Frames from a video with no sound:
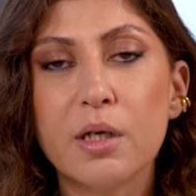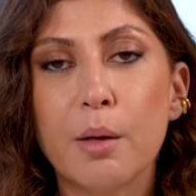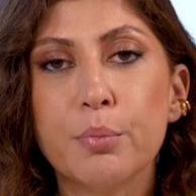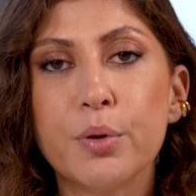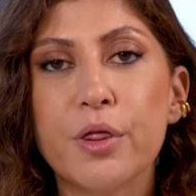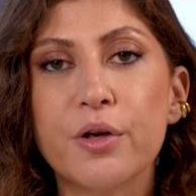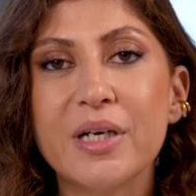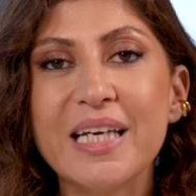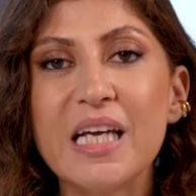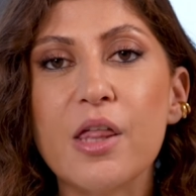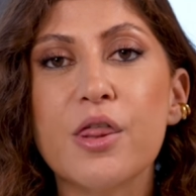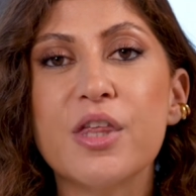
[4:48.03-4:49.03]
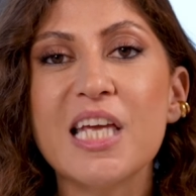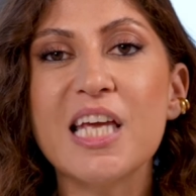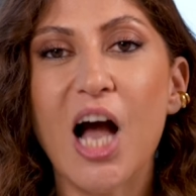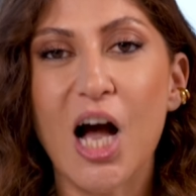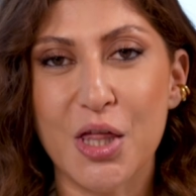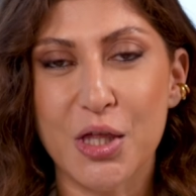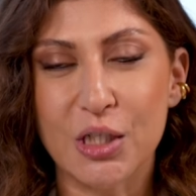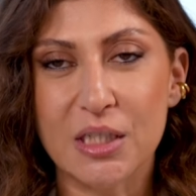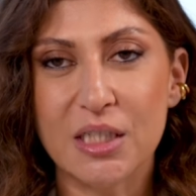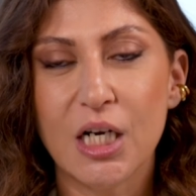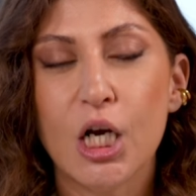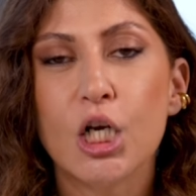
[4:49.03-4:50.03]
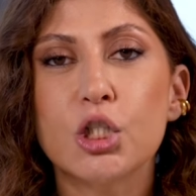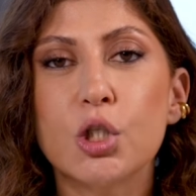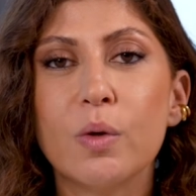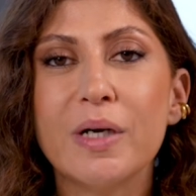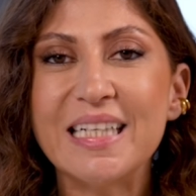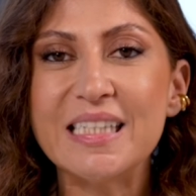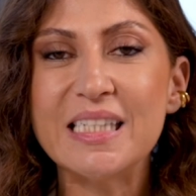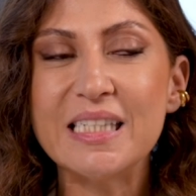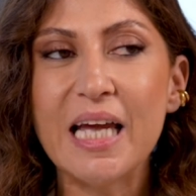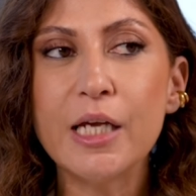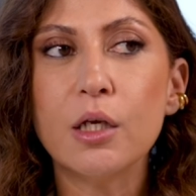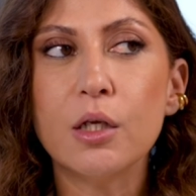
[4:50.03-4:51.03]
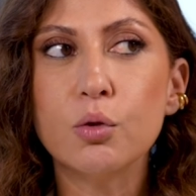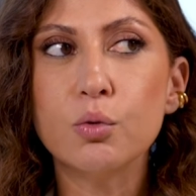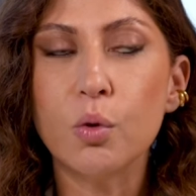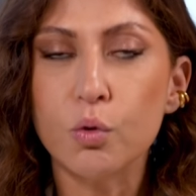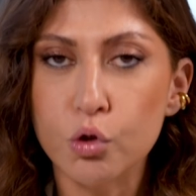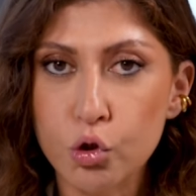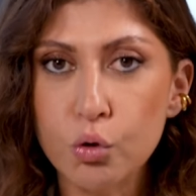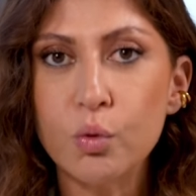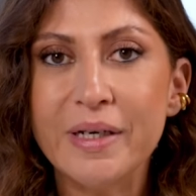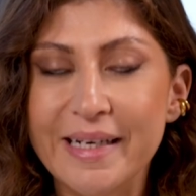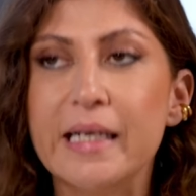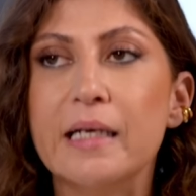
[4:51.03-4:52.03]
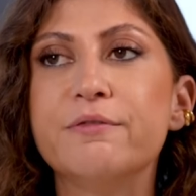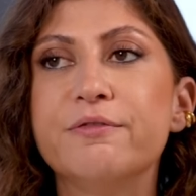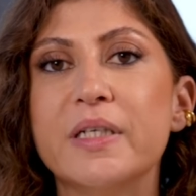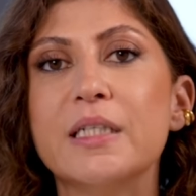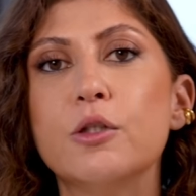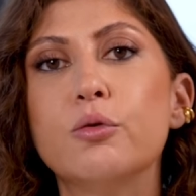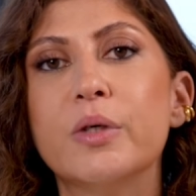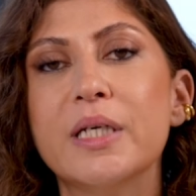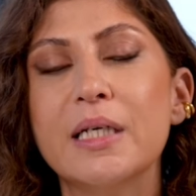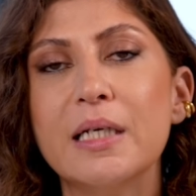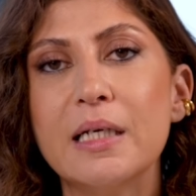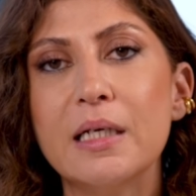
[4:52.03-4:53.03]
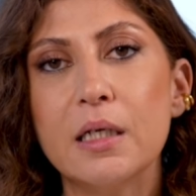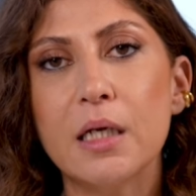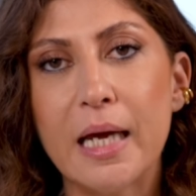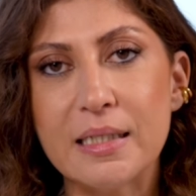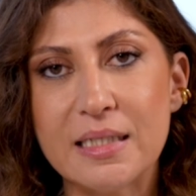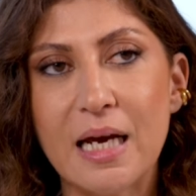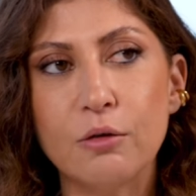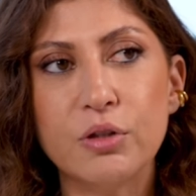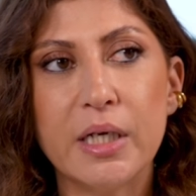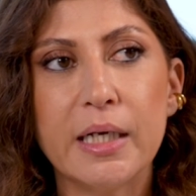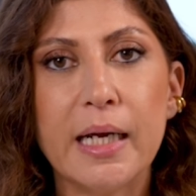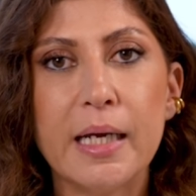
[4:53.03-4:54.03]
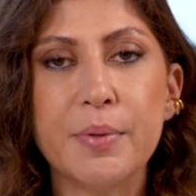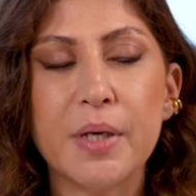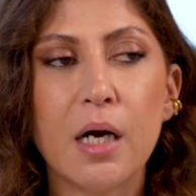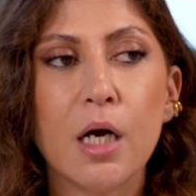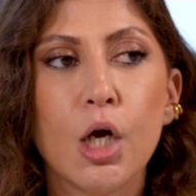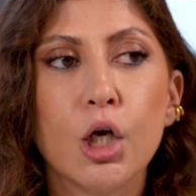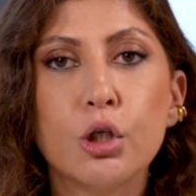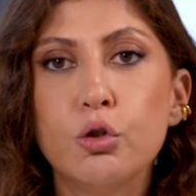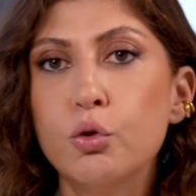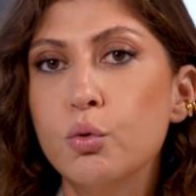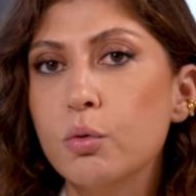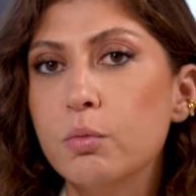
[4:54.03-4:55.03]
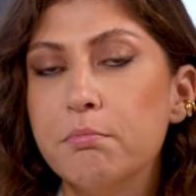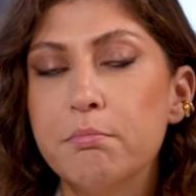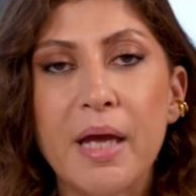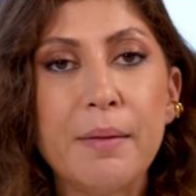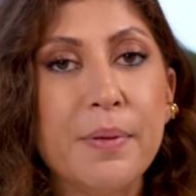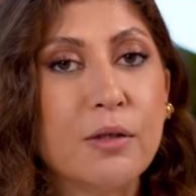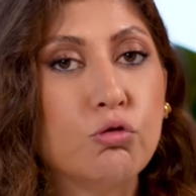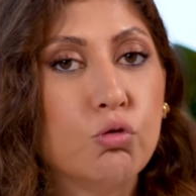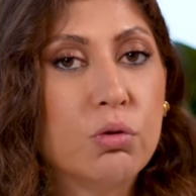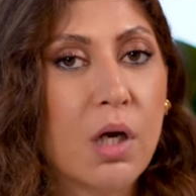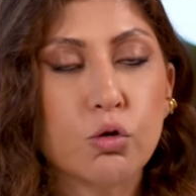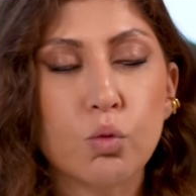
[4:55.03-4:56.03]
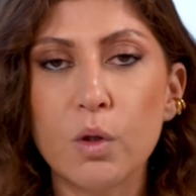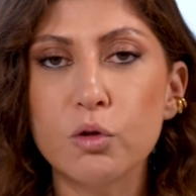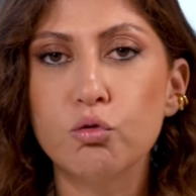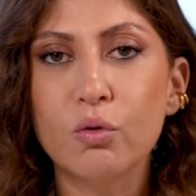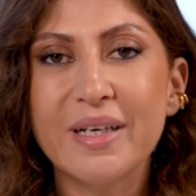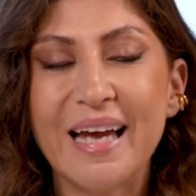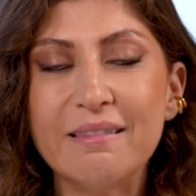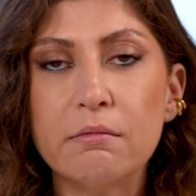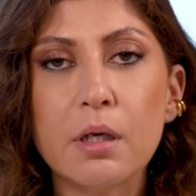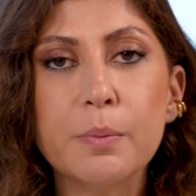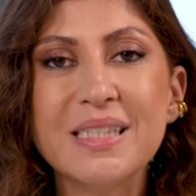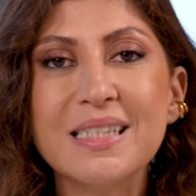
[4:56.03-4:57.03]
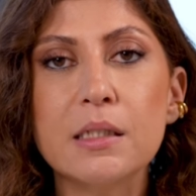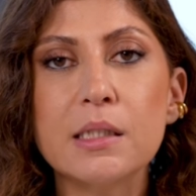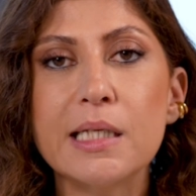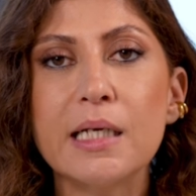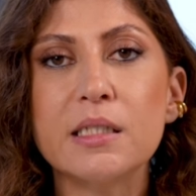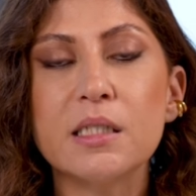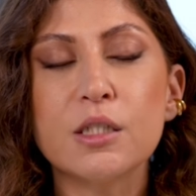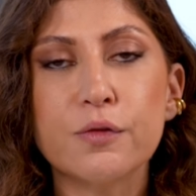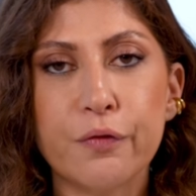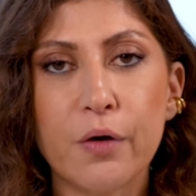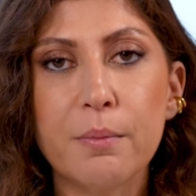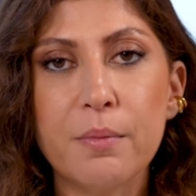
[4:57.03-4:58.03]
number 3, the other. So let's say you do live in UAE and Saudi Arabia. You maybe do not want to get a business license from